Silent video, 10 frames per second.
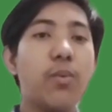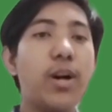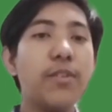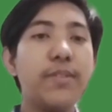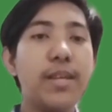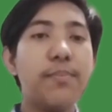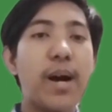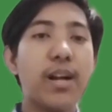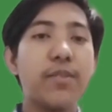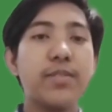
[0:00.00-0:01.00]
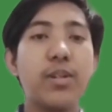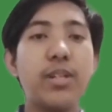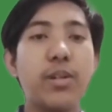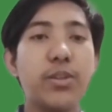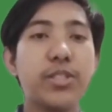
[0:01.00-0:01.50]
One of the impact of
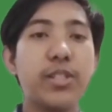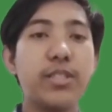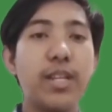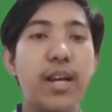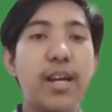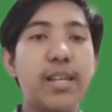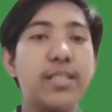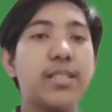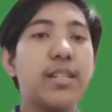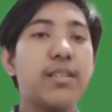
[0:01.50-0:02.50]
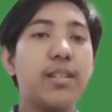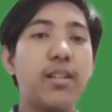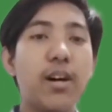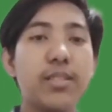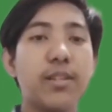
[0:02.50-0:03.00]
soil erosion is
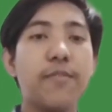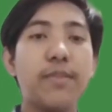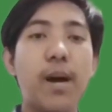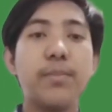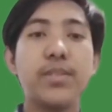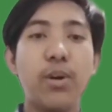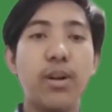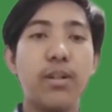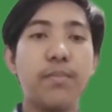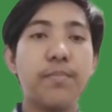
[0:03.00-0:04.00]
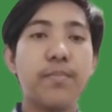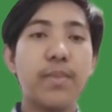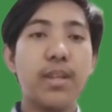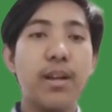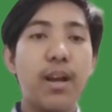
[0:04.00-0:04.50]
the loss of topsoil.
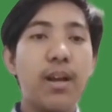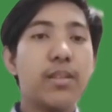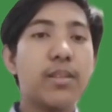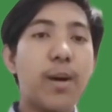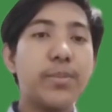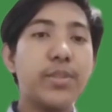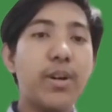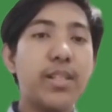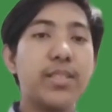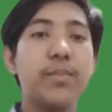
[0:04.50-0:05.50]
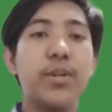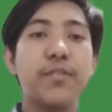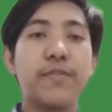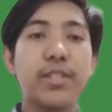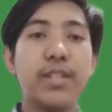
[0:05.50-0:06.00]
Topsoil is the
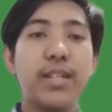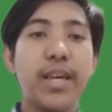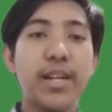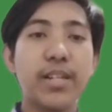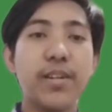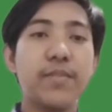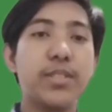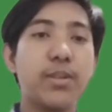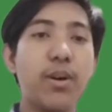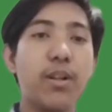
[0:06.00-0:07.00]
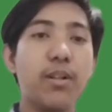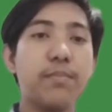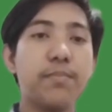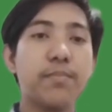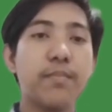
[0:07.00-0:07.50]
most fertile layer of the
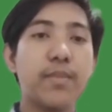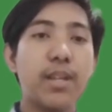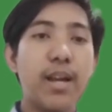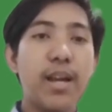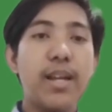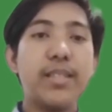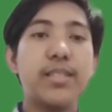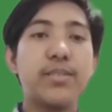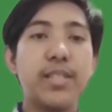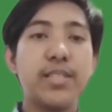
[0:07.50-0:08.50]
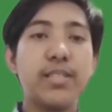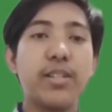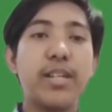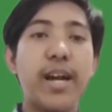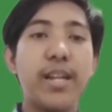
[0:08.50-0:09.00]
soil. It is rich
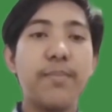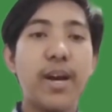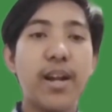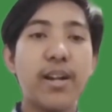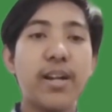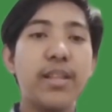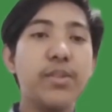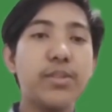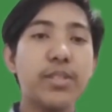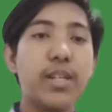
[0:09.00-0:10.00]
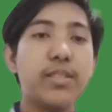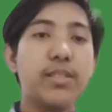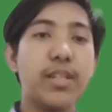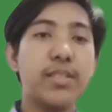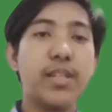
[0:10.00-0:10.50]
in organic matter and
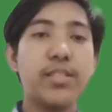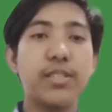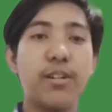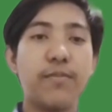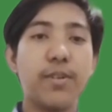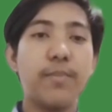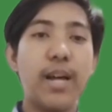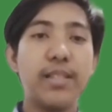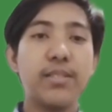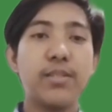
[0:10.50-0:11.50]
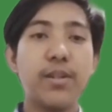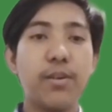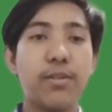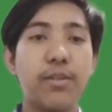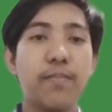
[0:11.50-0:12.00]
nutrients essential for plant
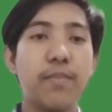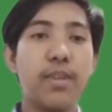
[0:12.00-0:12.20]
growth.